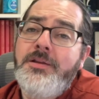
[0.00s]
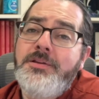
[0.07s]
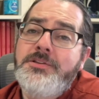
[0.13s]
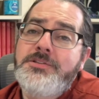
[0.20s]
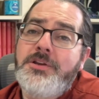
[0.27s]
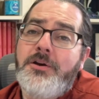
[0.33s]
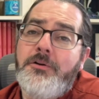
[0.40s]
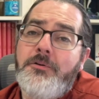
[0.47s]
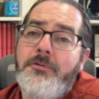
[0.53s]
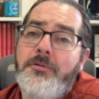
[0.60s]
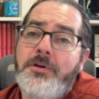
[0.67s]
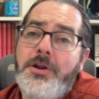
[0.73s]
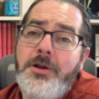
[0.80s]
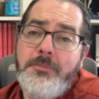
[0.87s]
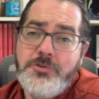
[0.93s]
So
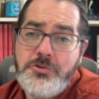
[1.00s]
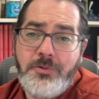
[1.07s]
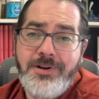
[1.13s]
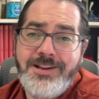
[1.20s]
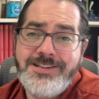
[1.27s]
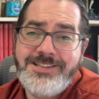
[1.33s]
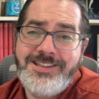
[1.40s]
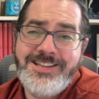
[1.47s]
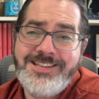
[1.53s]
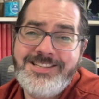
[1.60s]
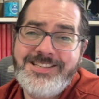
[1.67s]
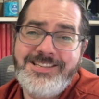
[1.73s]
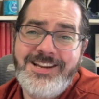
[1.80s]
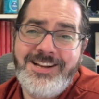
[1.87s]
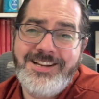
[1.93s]
come join us
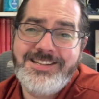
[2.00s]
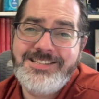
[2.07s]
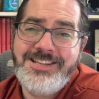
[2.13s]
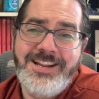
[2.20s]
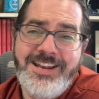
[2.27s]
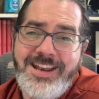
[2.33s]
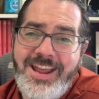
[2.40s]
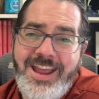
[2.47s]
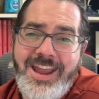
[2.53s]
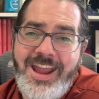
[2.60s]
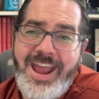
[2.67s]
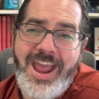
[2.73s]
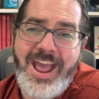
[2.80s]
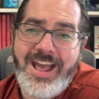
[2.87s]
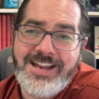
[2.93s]
this uh,
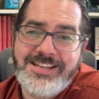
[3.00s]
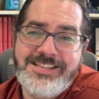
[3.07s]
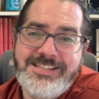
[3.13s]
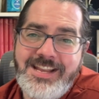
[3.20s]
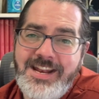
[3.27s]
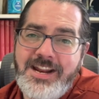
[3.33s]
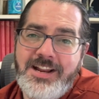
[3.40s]
Sunday at 10